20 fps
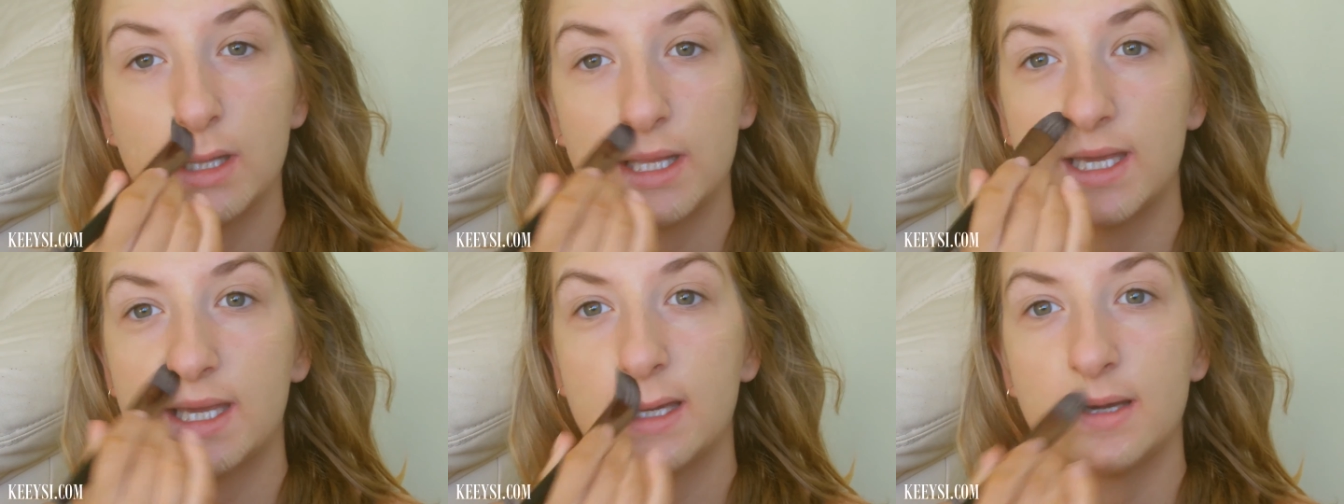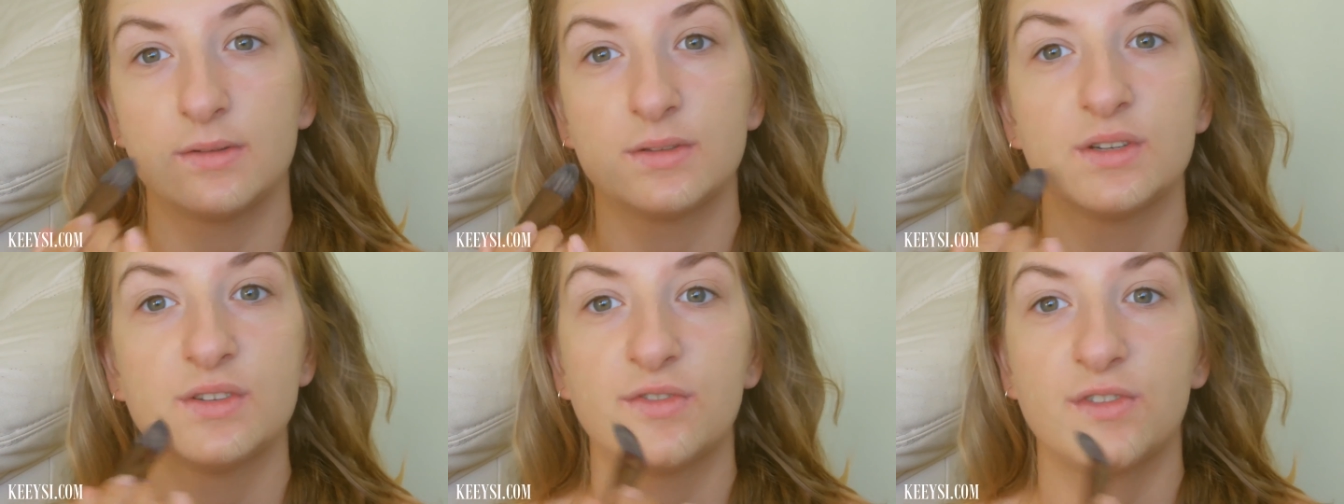like,
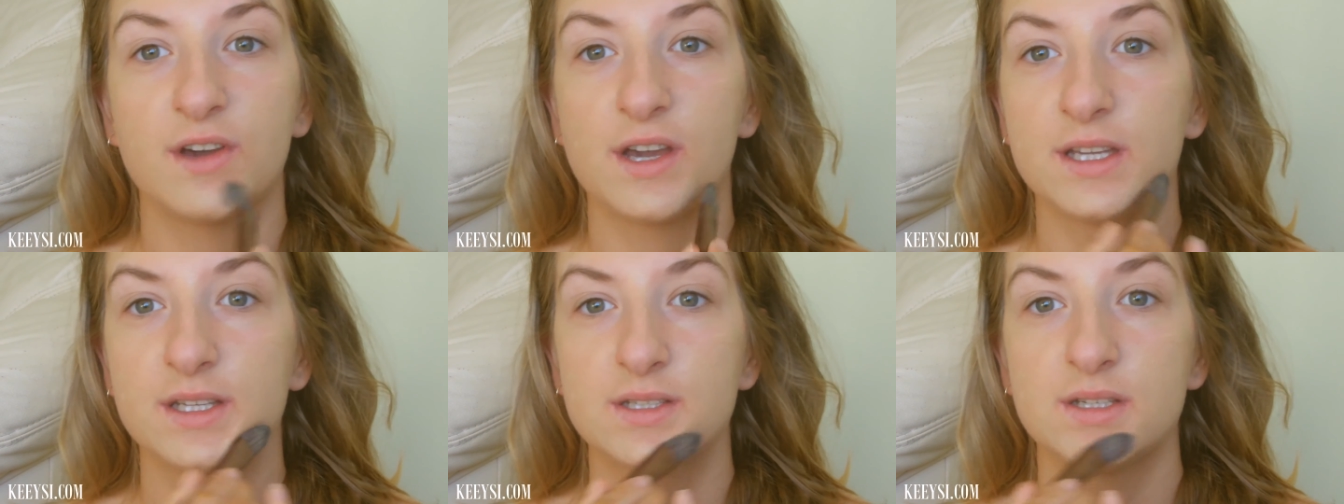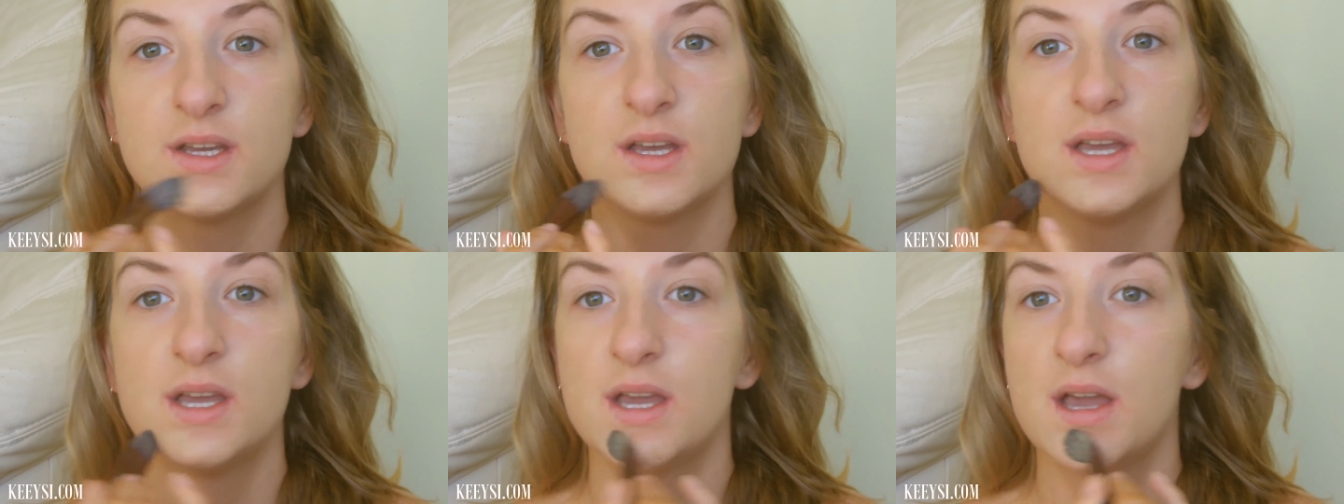I want to find
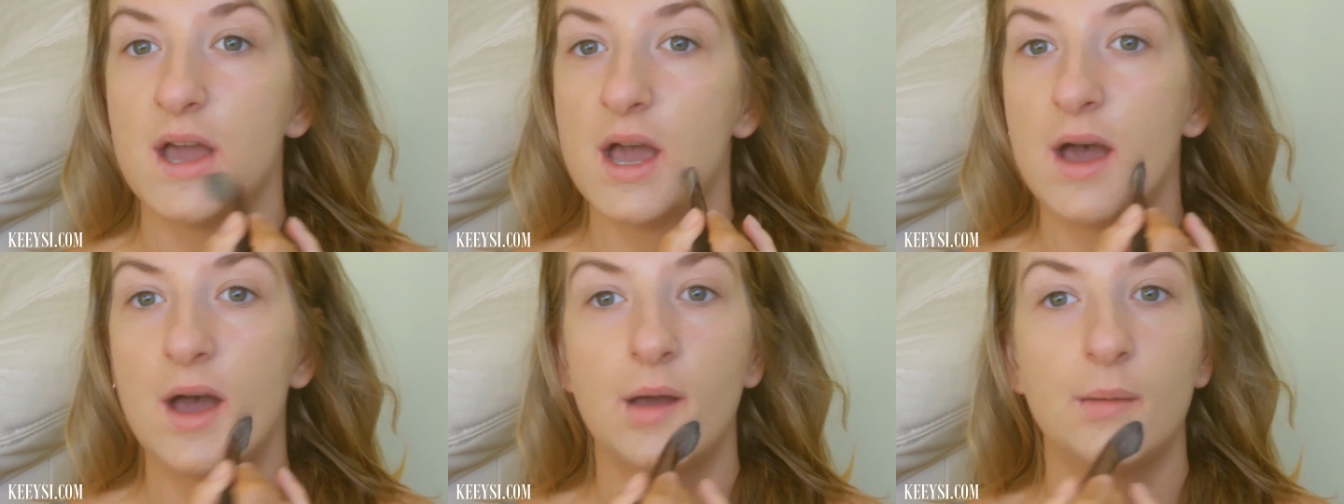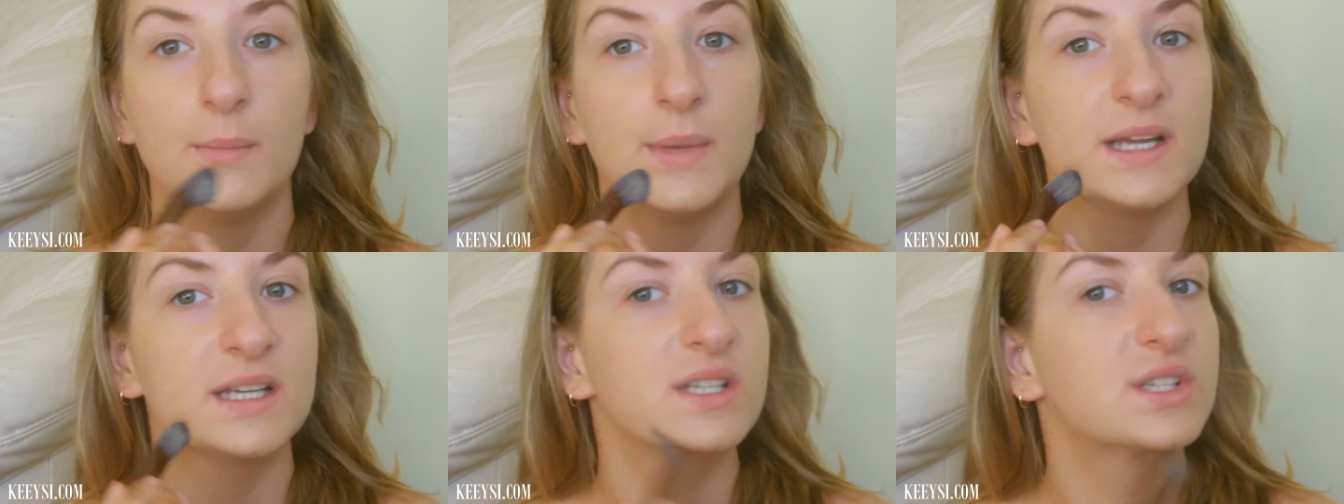
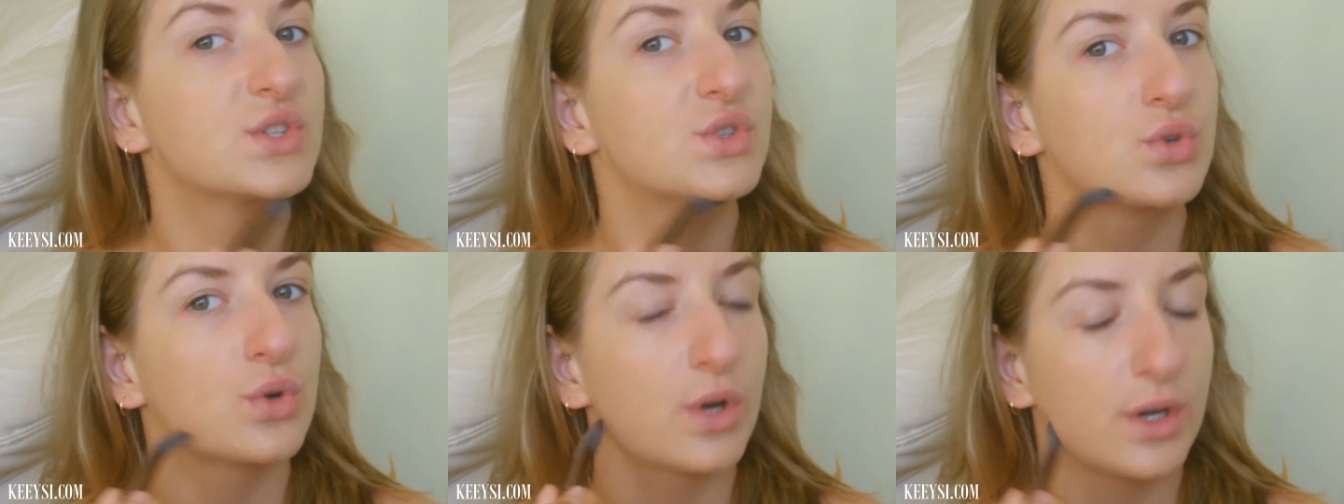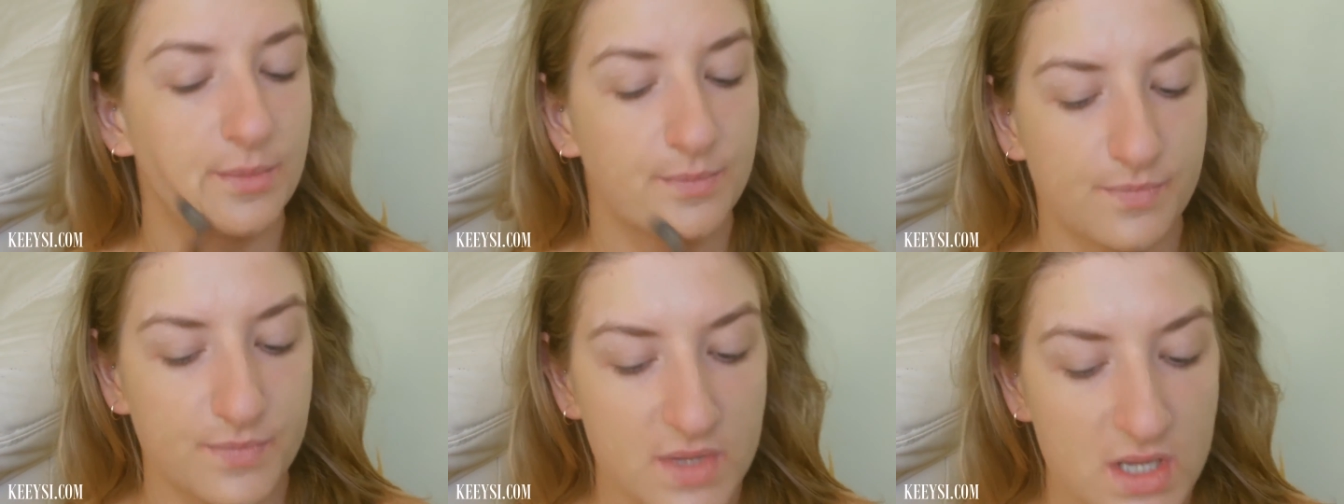a MAC store.